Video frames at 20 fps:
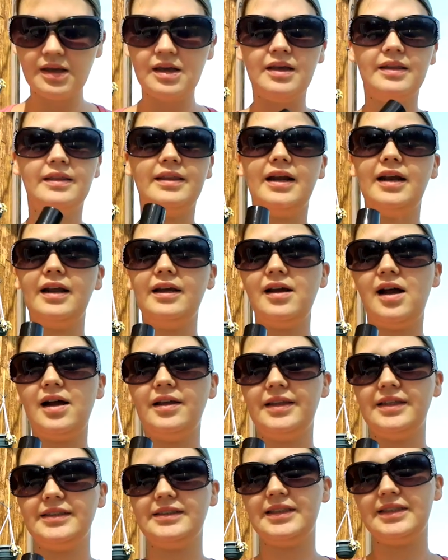Then I
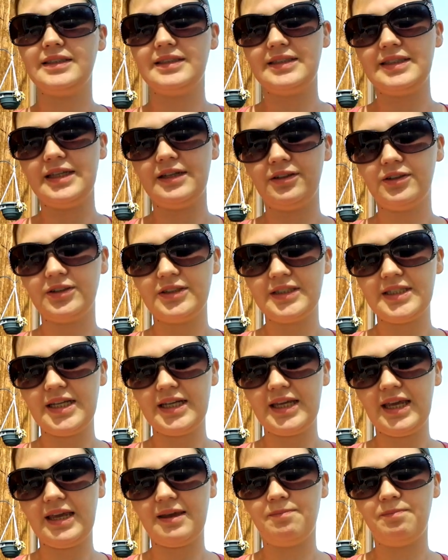got this concealer stick
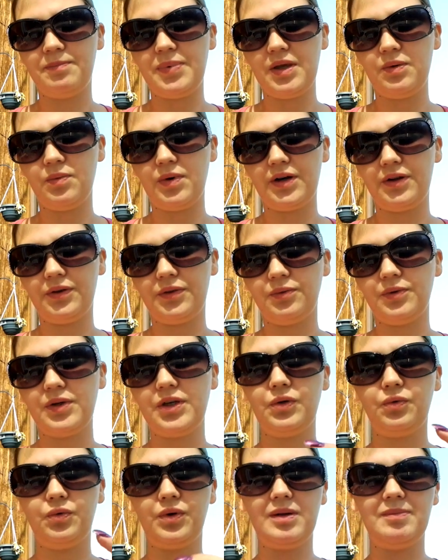in B103
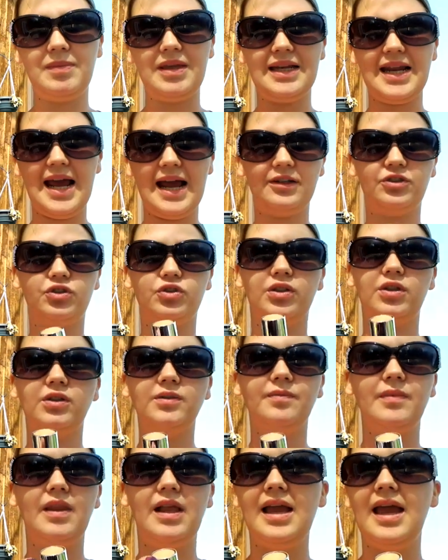Creamy Natural,
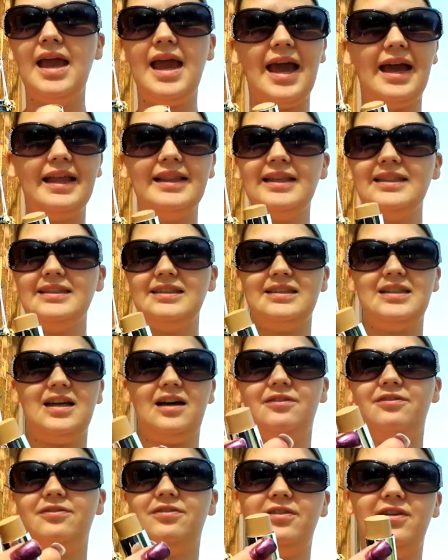and this
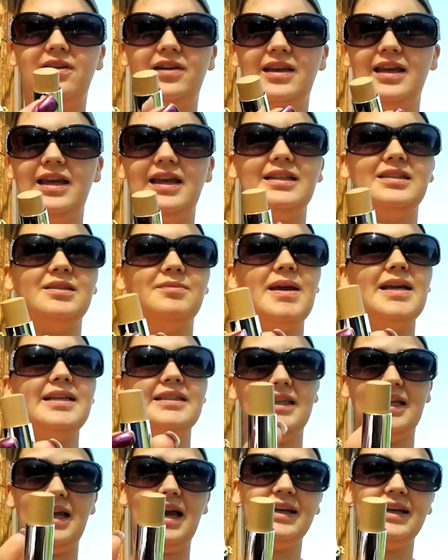stuff is amazing.